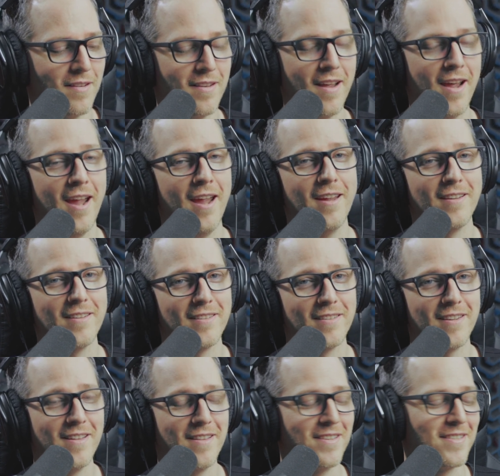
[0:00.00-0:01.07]
Today,
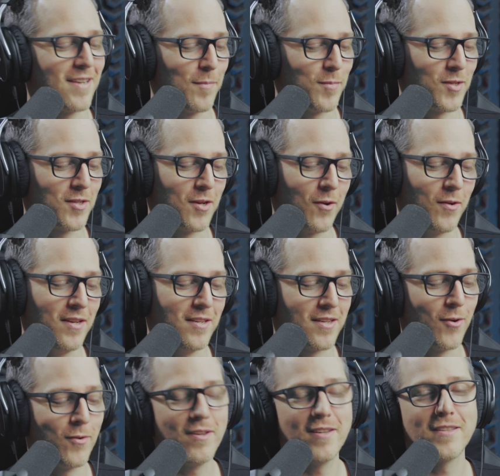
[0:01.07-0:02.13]
in this episode,
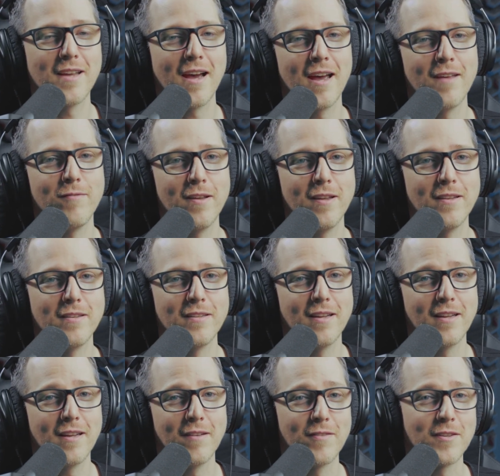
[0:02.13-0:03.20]
he's going to dive
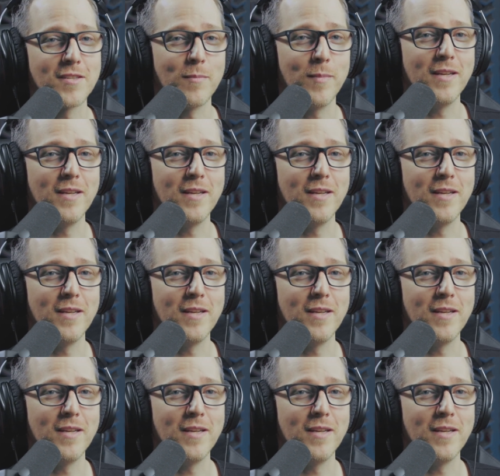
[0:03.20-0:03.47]
in and give us